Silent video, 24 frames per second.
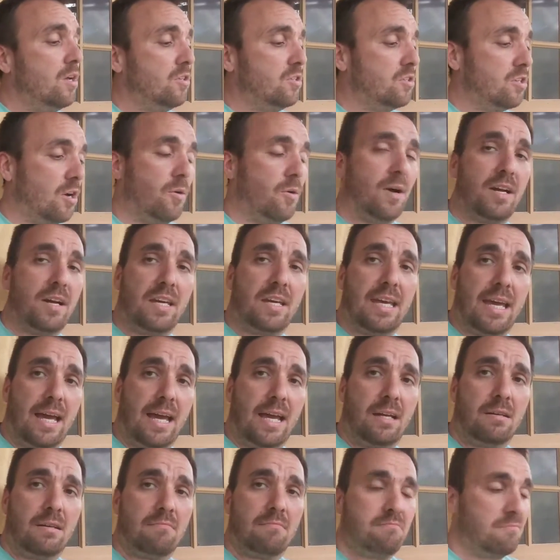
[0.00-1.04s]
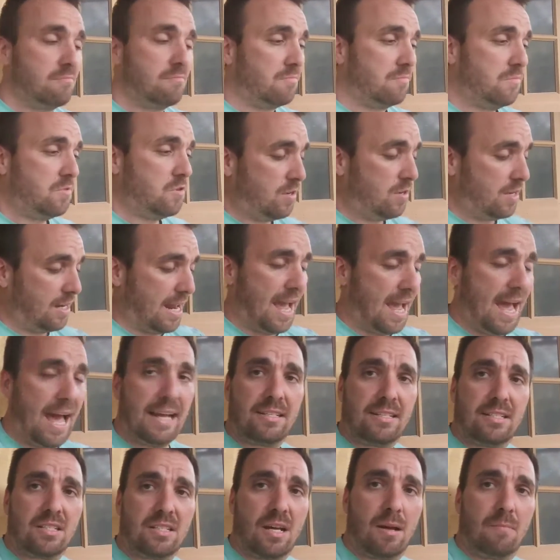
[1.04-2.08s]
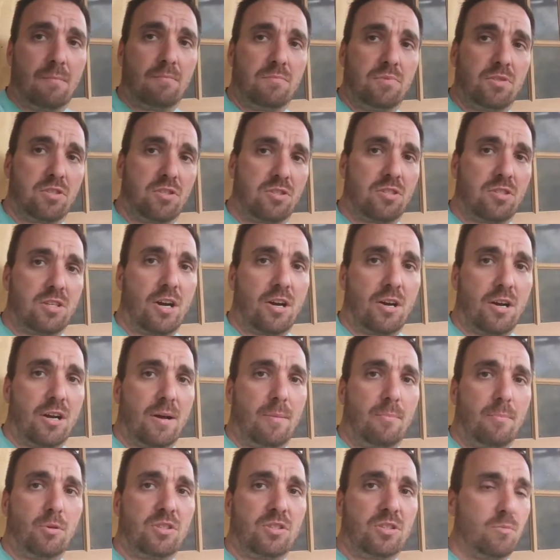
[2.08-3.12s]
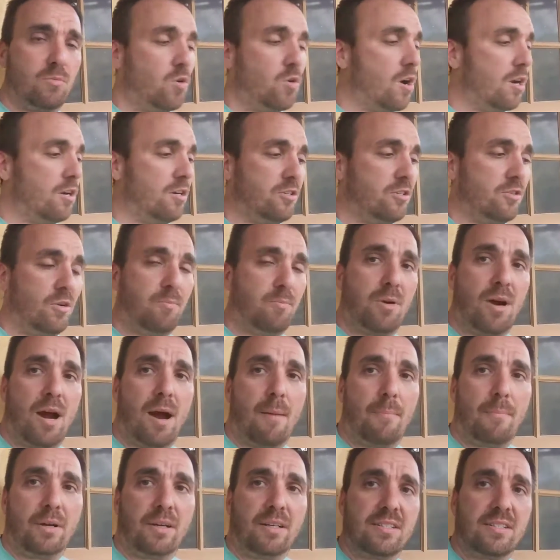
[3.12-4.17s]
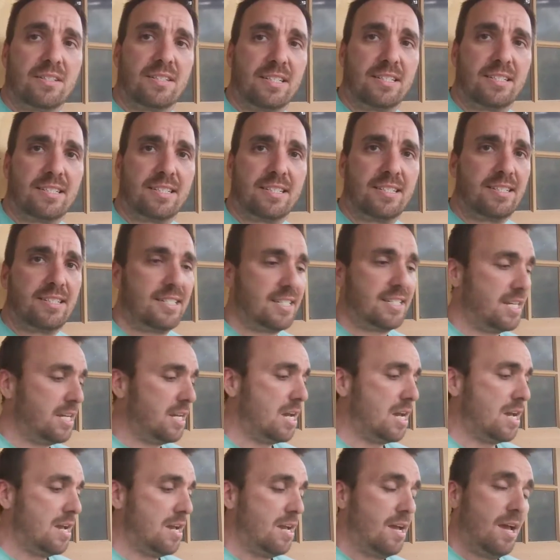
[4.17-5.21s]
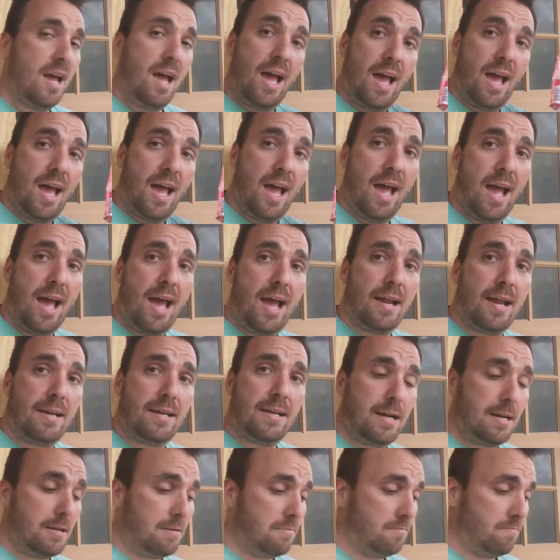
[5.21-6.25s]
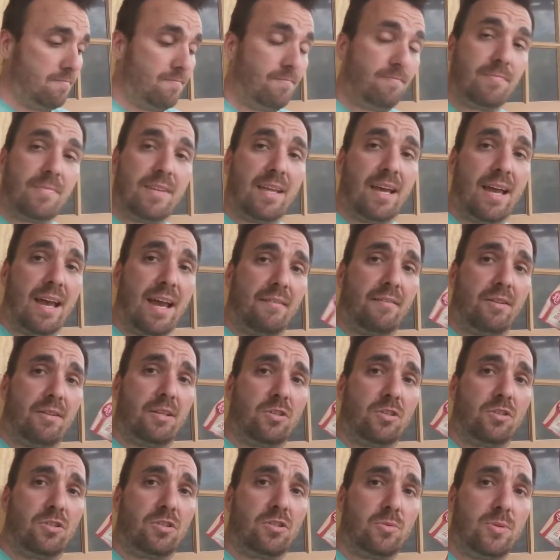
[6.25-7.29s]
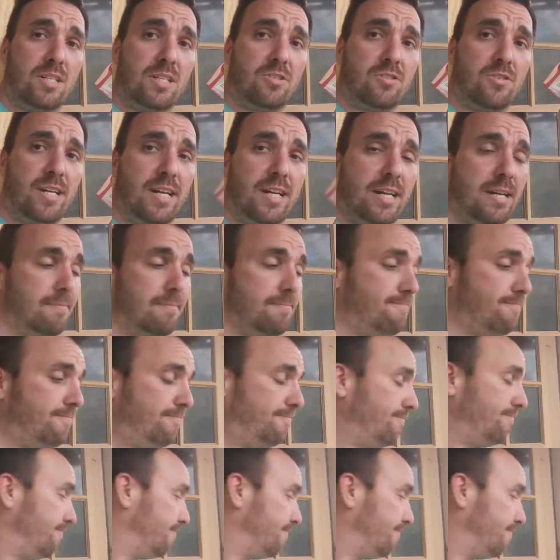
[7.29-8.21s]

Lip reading: So again, you can add some, stir it up with some water to a proper consistency, and have a little sweet treat.